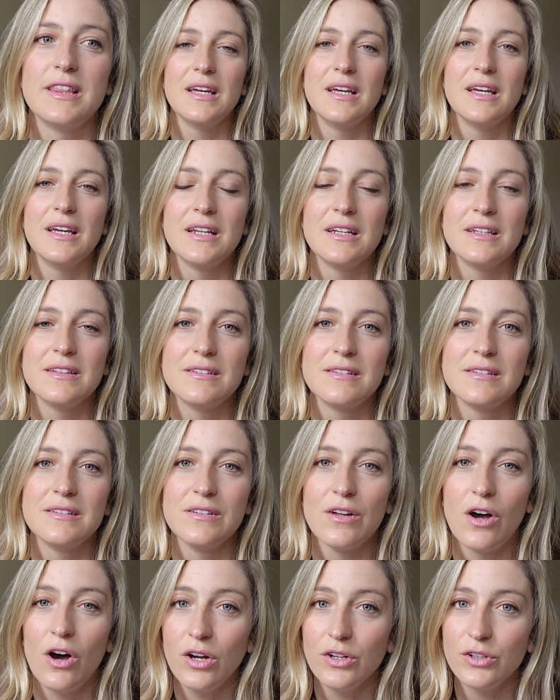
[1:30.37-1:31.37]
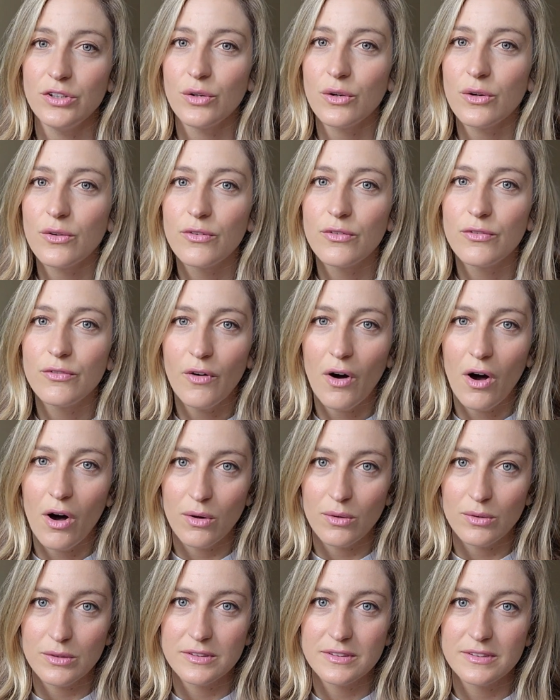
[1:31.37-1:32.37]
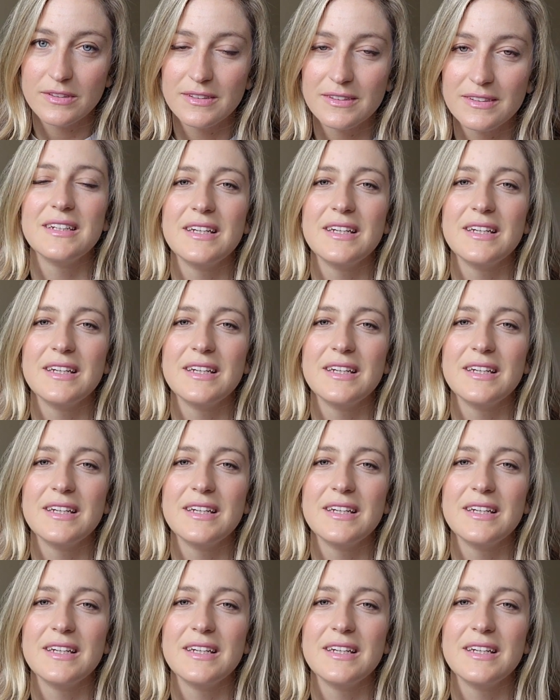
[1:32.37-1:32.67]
it is not your fault.